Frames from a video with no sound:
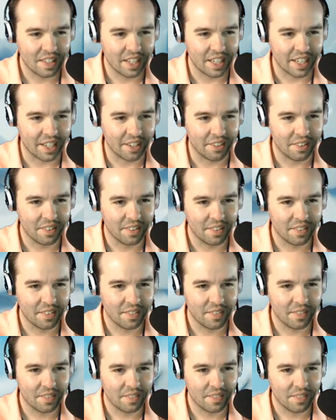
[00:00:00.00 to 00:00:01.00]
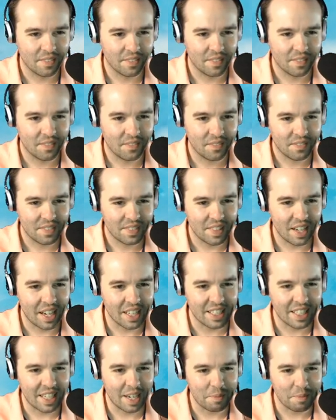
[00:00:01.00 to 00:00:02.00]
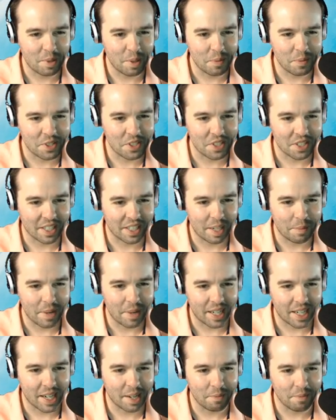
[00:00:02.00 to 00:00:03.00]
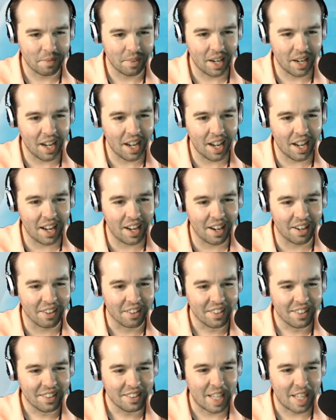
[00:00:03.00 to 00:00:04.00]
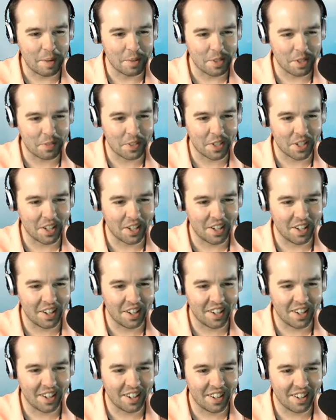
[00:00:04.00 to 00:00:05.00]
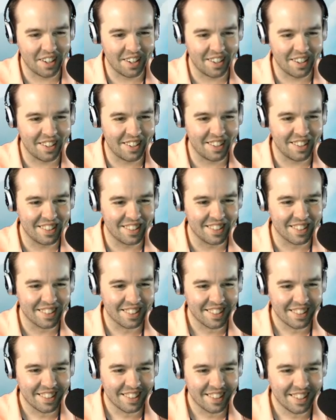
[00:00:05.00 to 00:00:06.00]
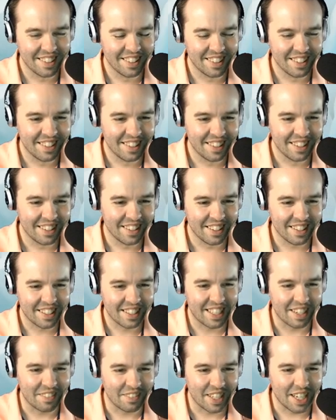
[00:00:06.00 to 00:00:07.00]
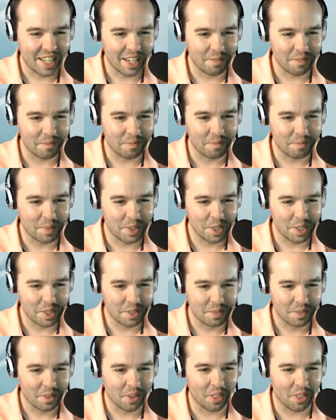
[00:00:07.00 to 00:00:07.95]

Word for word: There you go. Ha, fuck you. No, I did that on purpose so you can get back up. Wow! Tables have turned! Give me up. Pull.